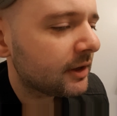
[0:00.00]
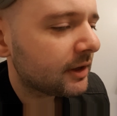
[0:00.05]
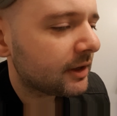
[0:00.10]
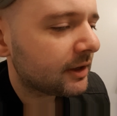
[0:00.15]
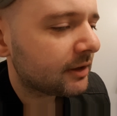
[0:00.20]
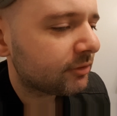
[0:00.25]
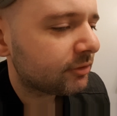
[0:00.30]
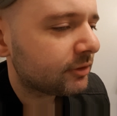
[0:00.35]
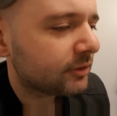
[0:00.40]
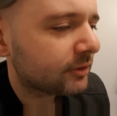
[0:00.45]

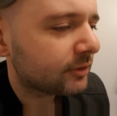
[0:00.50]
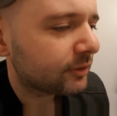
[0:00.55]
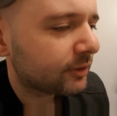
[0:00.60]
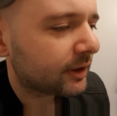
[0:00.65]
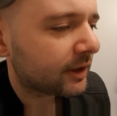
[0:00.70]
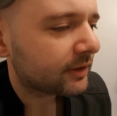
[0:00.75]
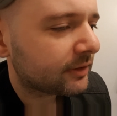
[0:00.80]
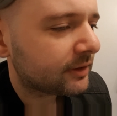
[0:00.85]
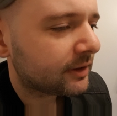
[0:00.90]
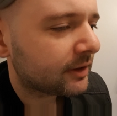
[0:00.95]
If you
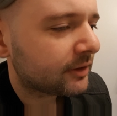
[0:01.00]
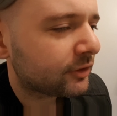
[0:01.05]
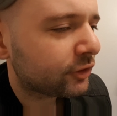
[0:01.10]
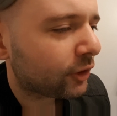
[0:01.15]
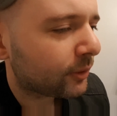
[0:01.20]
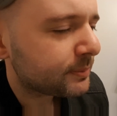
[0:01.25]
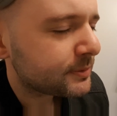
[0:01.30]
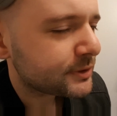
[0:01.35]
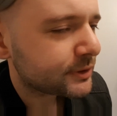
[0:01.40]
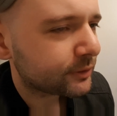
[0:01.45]
look at the
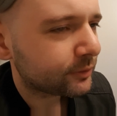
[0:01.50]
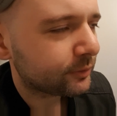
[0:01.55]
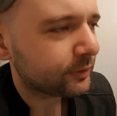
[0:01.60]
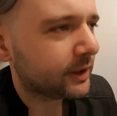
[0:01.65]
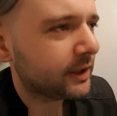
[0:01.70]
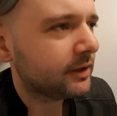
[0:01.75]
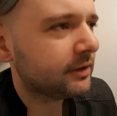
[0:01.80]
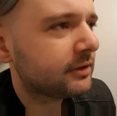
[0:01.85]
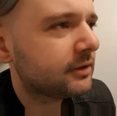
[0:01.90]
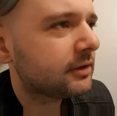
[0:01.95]
adoption
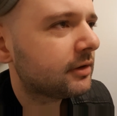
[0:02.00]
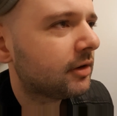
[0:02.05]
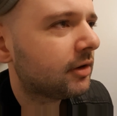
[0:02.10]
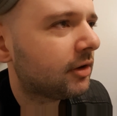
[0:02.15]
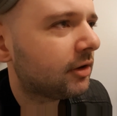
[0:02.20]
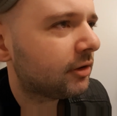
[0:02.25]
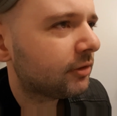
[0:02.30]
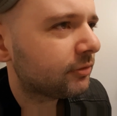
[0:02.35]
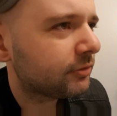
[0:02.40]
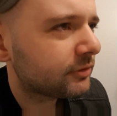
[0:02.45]
rate
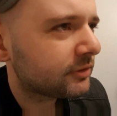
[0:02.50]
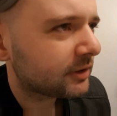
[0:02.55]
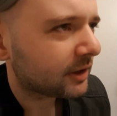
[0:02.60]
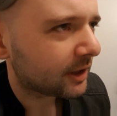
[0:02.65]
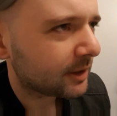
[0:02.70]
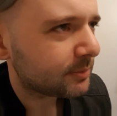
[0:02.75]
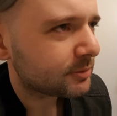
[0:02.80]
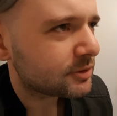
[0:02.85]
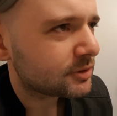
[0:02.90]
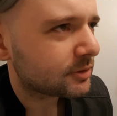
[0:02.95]
of
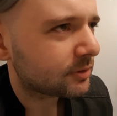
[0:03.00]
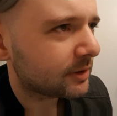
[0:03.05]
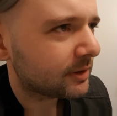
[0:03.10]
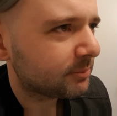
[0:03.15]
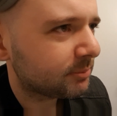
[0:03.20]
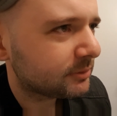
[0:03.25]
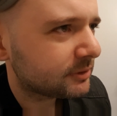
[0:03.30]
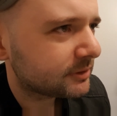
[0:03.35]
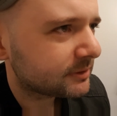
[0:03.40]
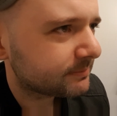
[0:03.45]

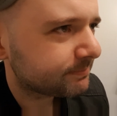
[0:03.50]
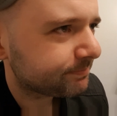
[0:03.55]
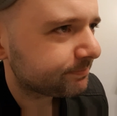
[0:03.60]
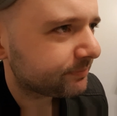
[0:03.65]
TypeScript,